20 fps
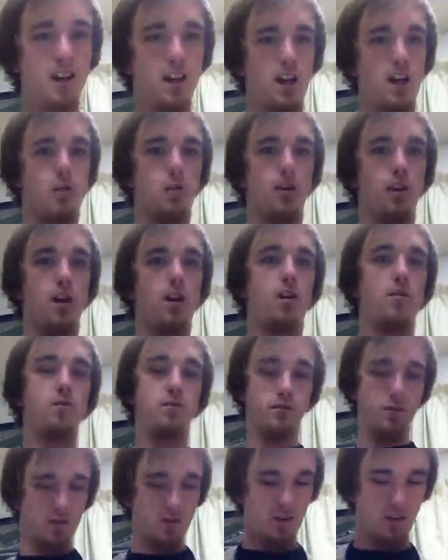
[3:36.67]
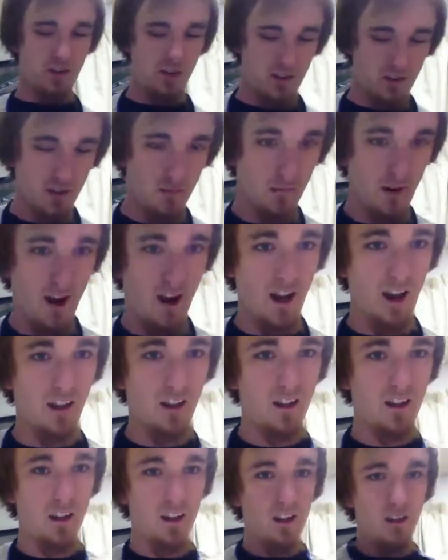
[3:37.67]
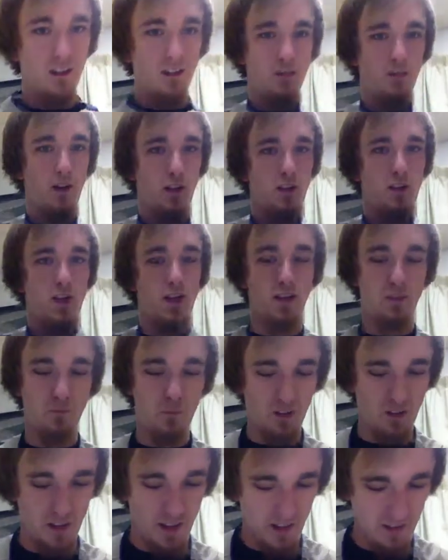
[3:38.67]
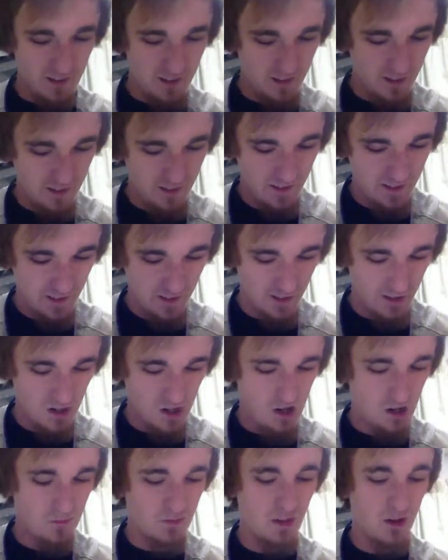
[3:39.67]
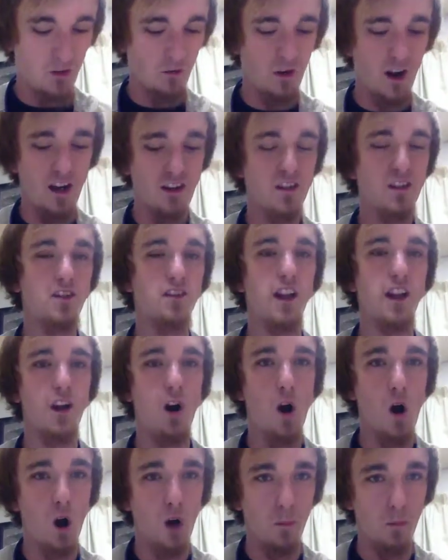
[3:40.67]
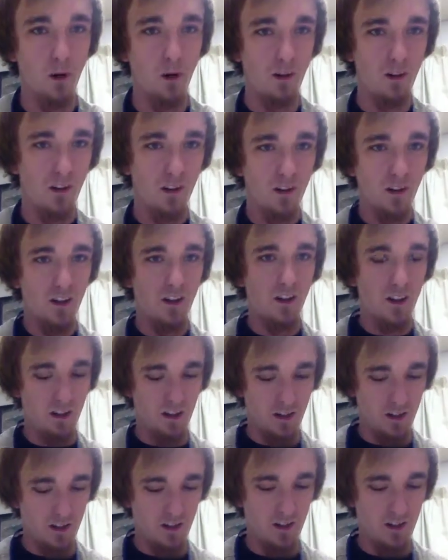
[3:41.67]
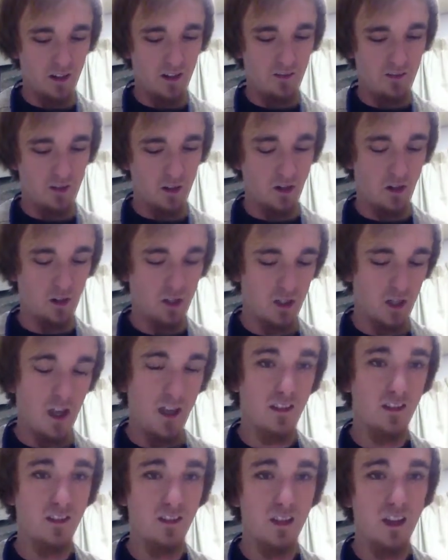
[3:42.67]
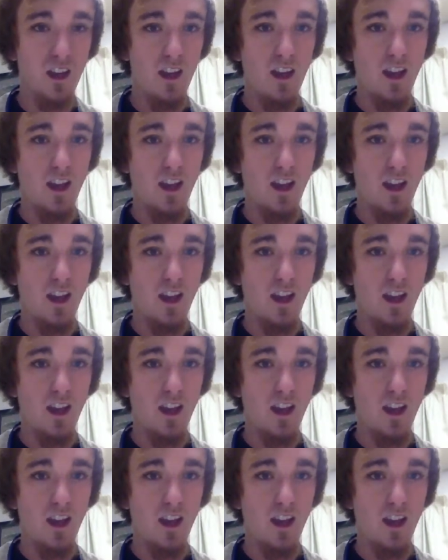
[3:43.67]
There we go. So this is my chest plate, or I'm sorry, righteous like armor for your chest.